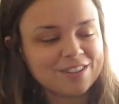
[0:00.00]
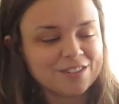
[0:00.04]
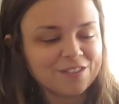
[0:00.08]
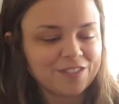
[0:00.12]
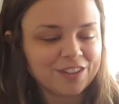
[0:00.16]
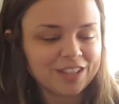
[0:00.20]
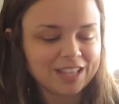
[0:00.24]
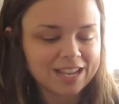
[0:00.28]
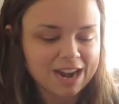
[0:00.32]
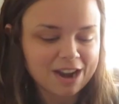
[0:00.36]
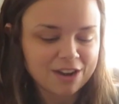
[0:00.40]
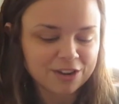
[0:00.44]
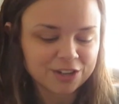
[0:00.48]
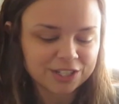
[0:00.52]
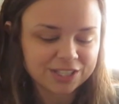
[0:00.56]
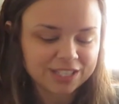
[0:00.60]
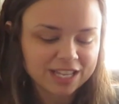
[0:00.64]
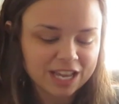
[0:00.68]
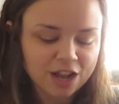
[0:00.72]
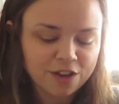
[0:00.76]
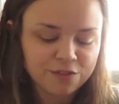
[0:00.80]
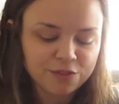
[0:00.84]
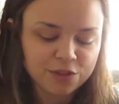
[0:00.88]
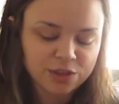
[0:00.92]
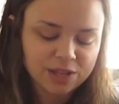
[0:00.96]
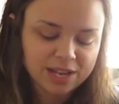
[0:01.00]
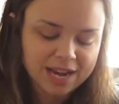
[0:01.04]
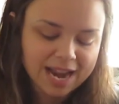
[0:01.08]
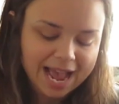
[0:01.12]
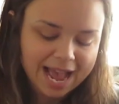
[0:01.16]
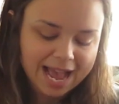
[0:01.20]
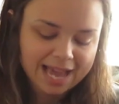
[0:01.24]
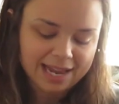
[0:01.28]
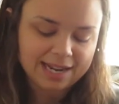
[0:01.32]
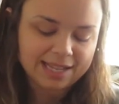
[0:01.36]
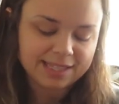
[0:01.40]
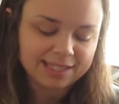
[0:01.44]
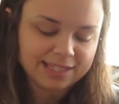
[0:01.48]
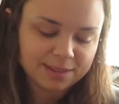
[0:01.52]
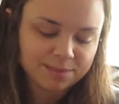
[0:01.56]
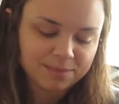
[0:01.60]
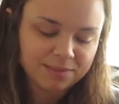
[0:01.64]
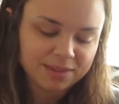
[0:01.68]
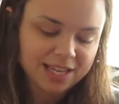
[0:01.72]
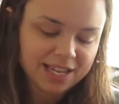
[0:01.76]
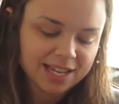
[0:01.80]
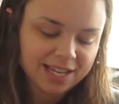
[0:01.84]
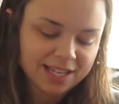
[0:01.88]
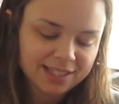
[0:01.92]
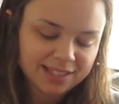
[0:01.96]
have to fill it out yourself. You can add in
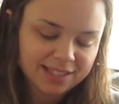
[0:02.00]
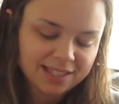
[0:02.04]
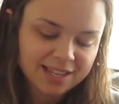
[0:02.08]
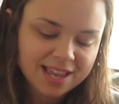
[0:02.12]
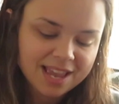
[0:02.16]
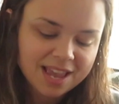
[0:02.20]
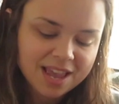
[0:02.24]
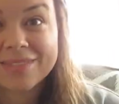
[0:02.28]
some things.